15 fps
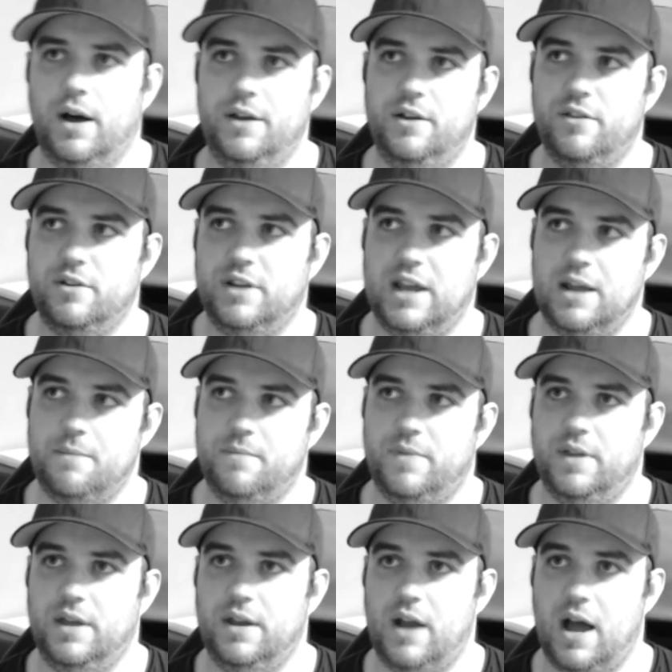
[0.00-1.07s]
another game
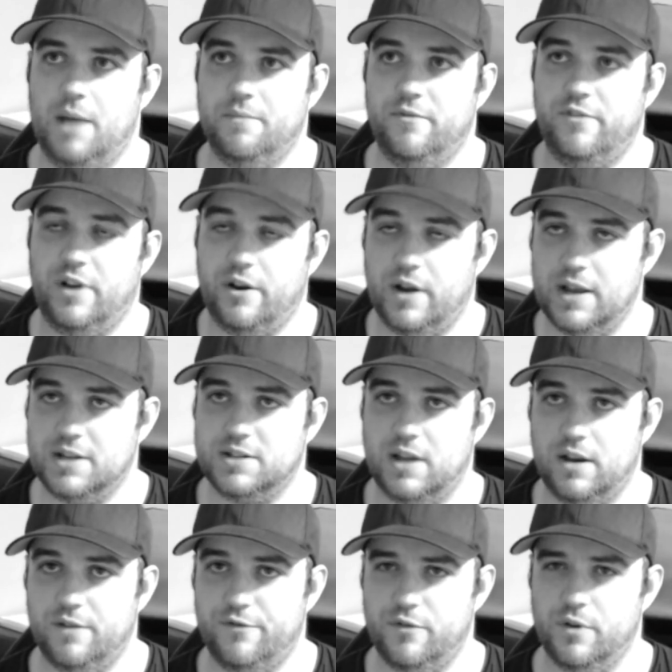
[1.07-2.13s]
that i'm very
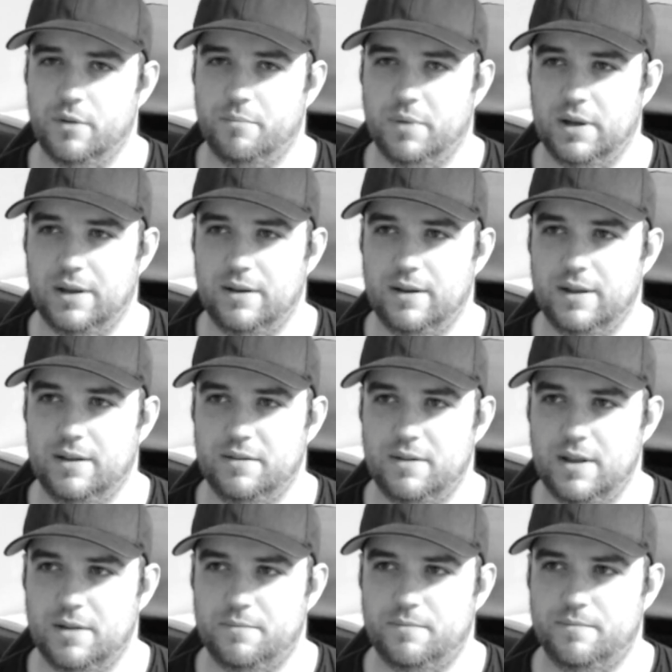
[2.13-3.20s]
excited for but it
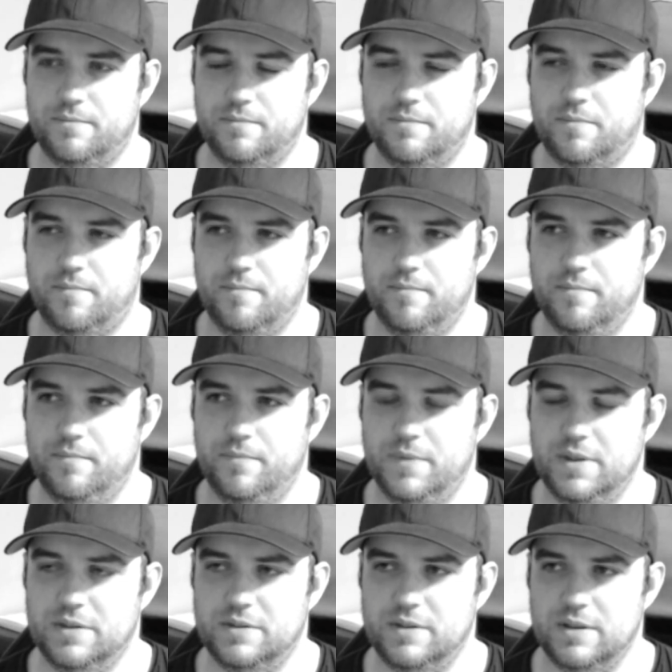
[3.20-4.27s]
it
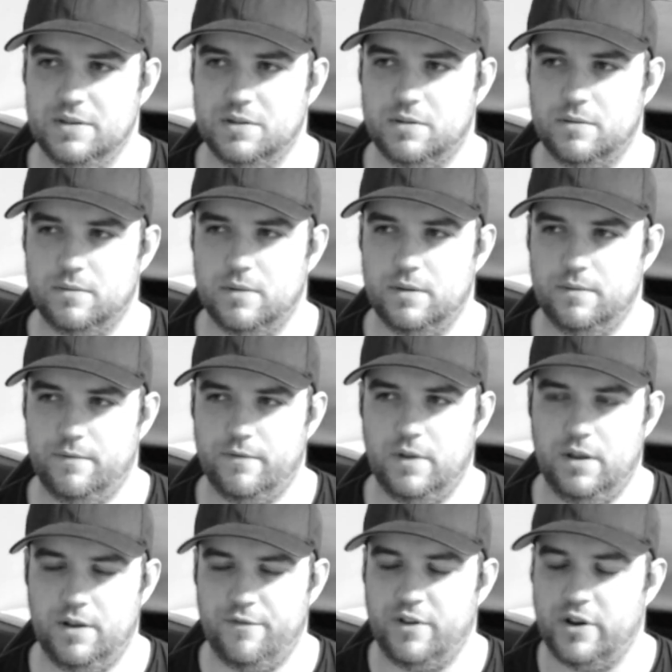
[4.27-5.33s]
is is
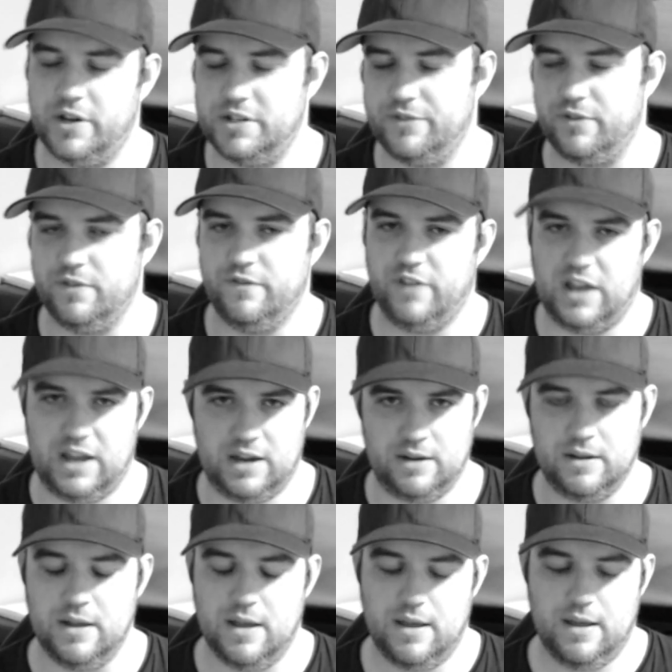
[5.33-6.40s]
in a very different
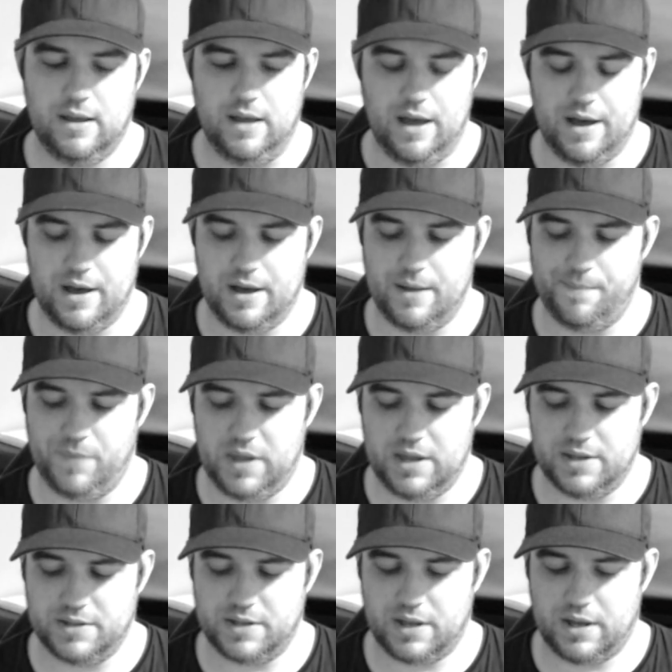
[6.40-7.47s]
vein um,
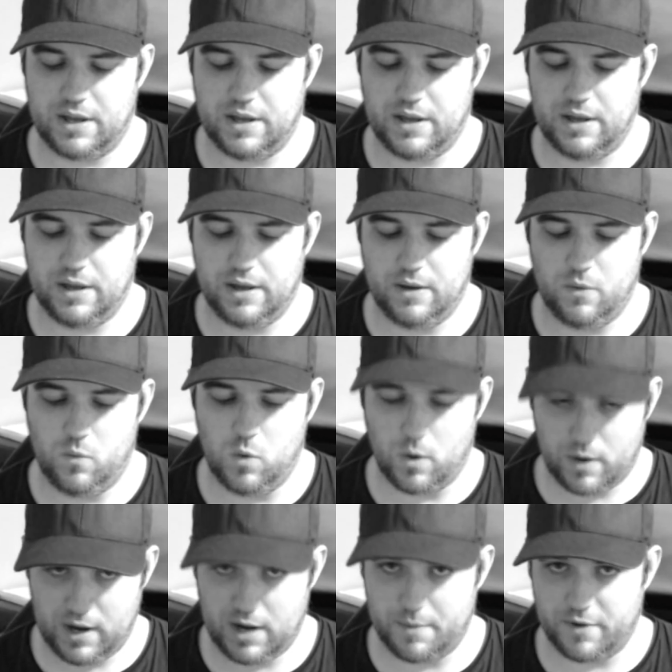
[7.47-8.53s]
is uh,
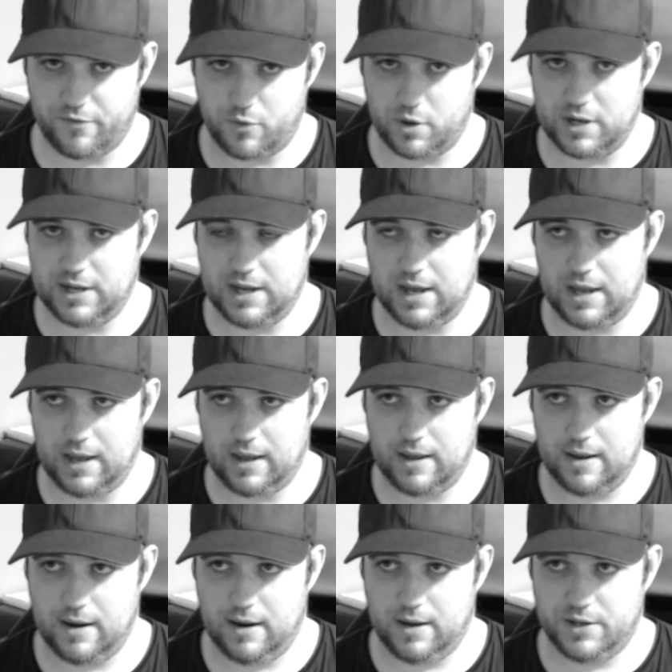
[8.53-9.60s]
warhammer 40k
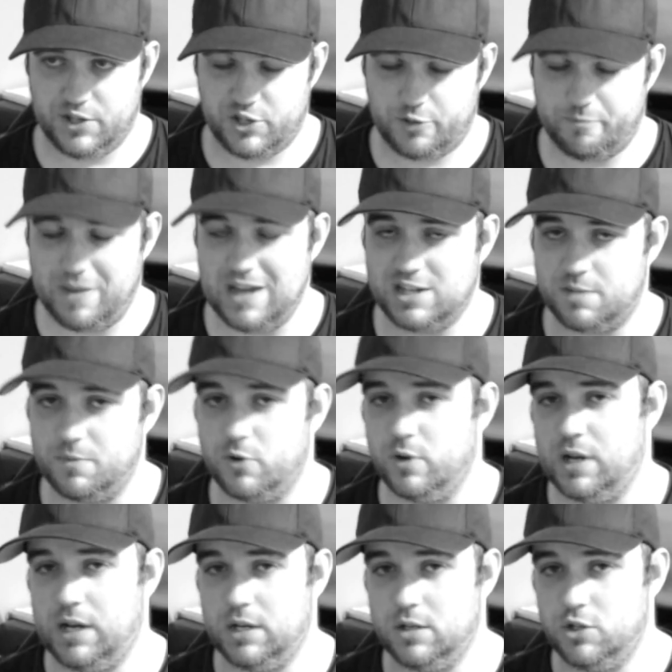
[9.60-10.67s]
space
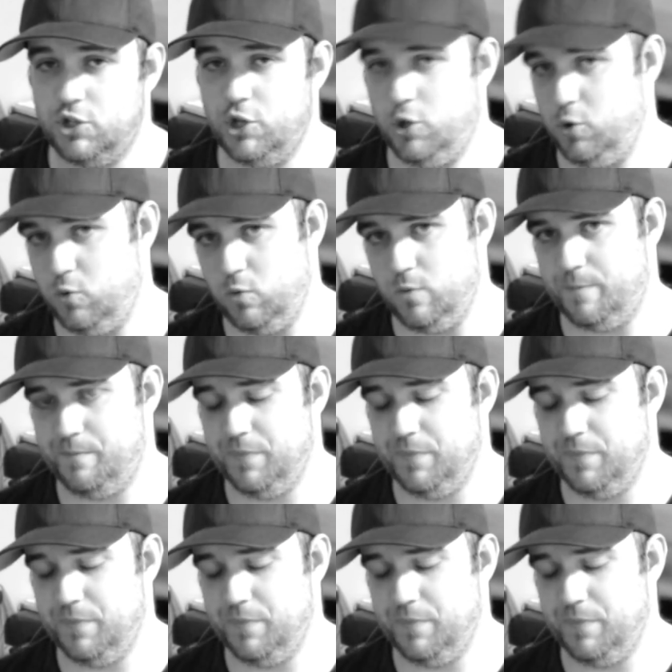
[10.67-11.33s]
marine 2